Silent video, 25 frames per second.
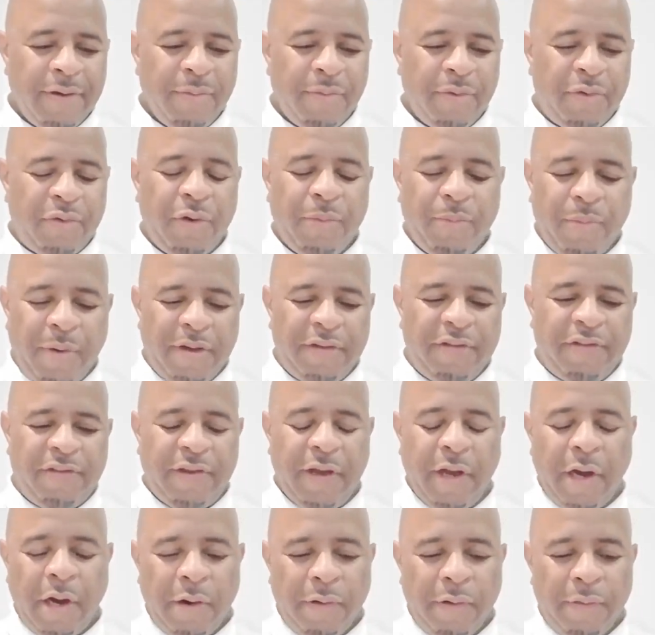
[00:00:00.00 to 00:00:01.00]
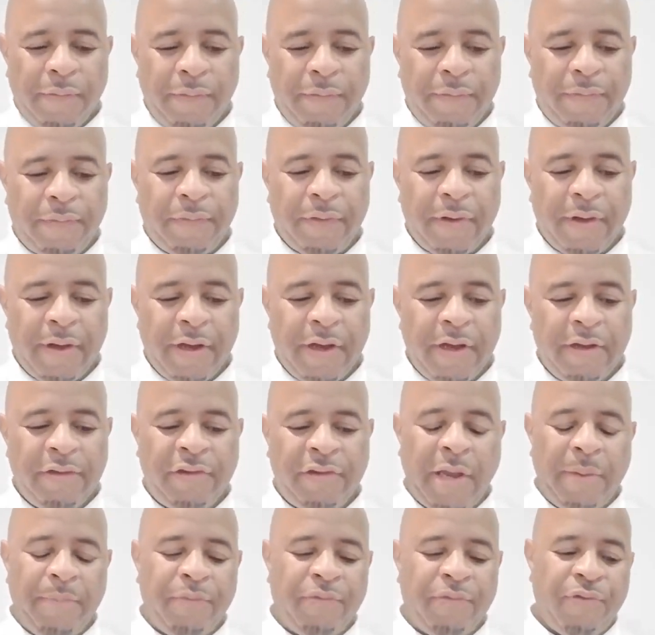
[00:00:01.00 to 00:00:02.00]
between myself,
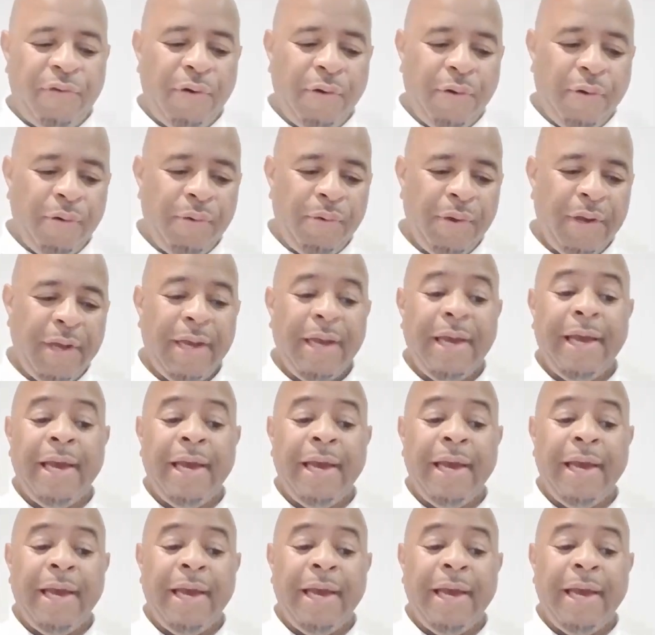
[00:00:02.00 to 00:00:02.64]
James Rowe,